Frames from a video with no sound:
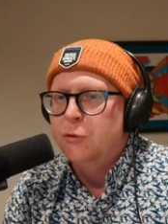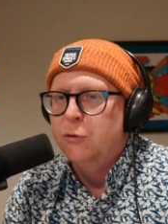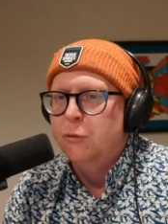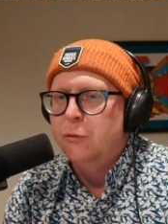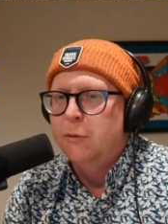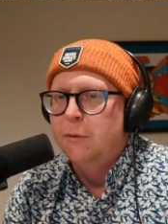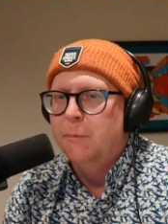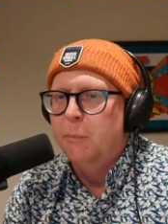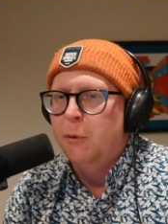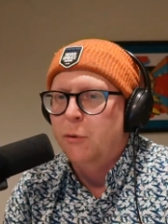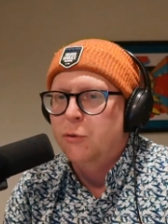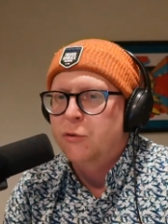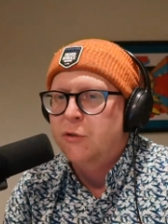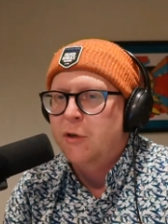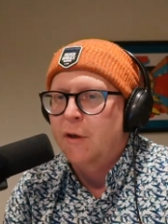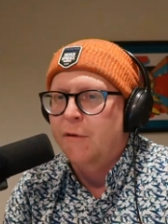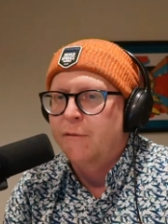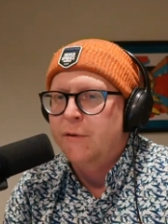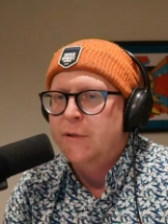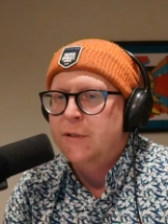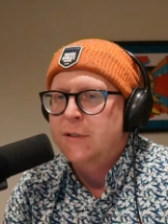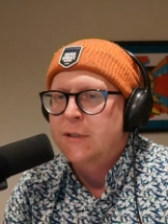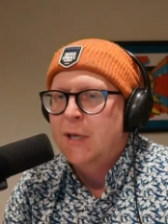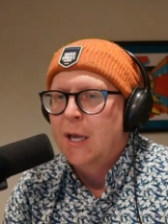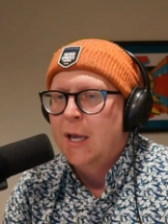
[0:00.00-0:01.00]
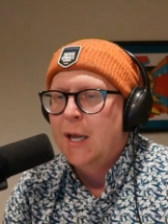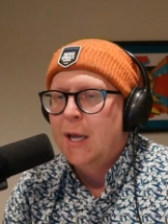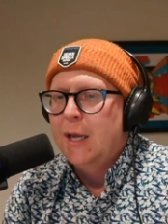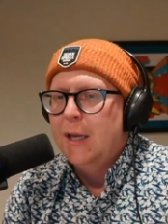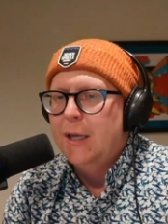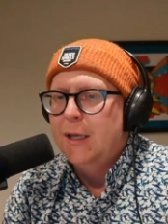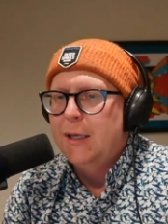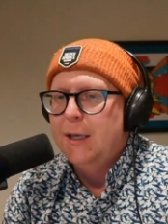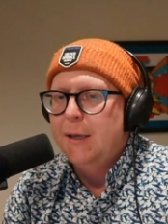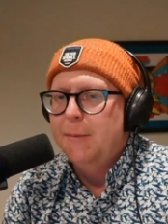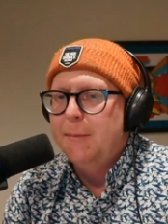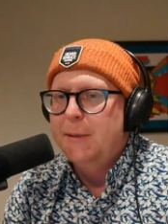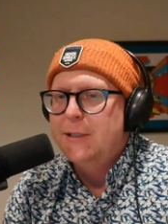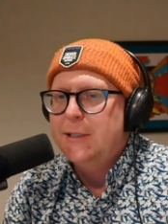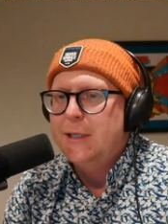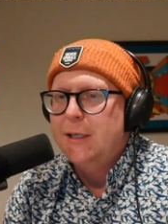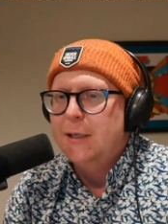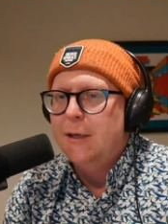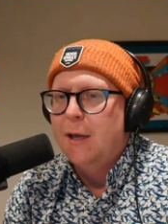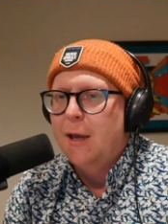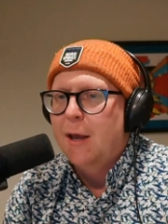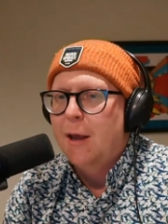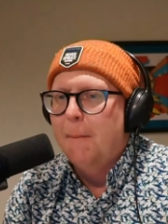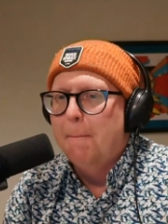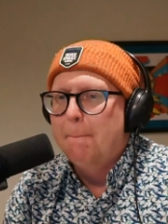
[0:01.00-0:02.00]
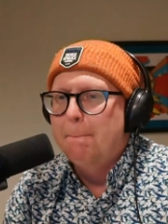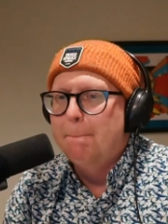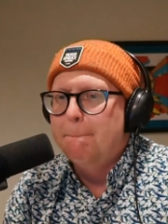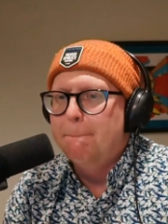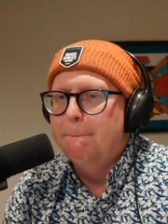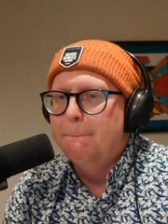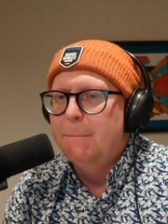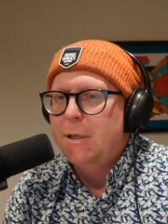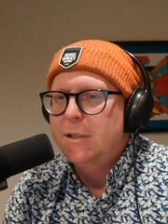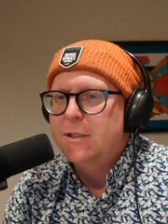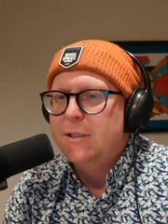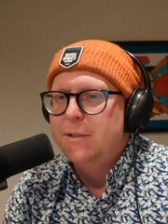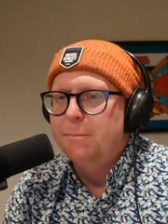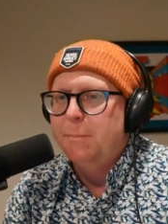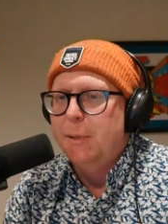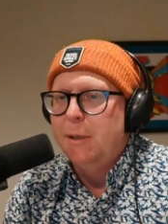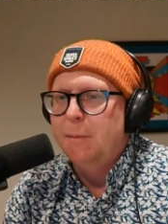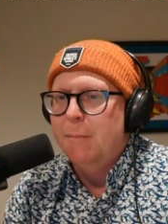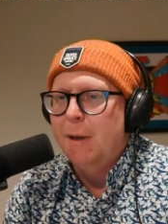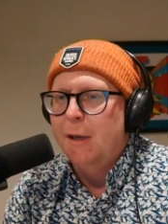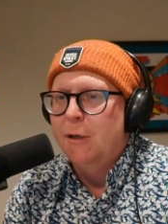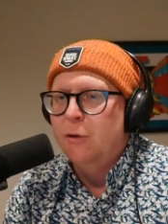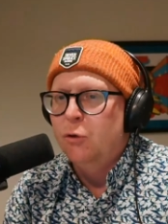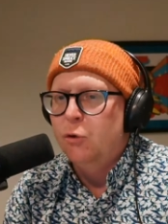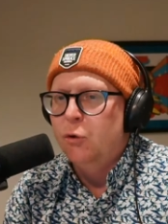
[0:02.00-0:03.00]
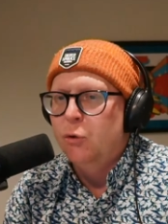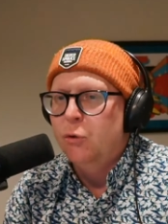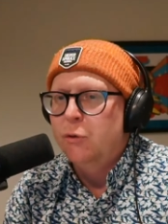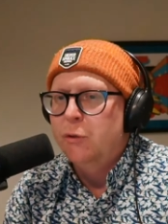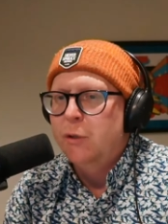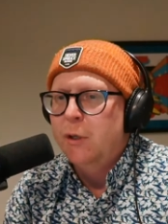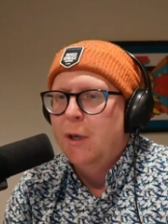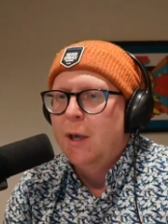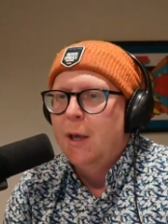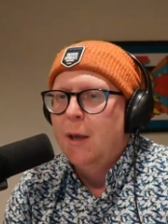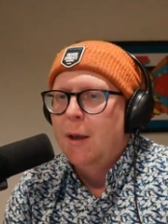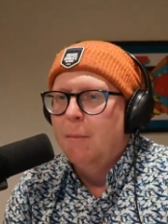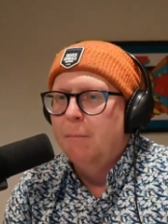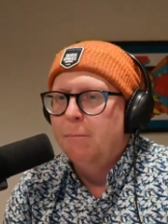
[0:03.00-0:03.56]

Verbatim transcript: to the post office limited must be made good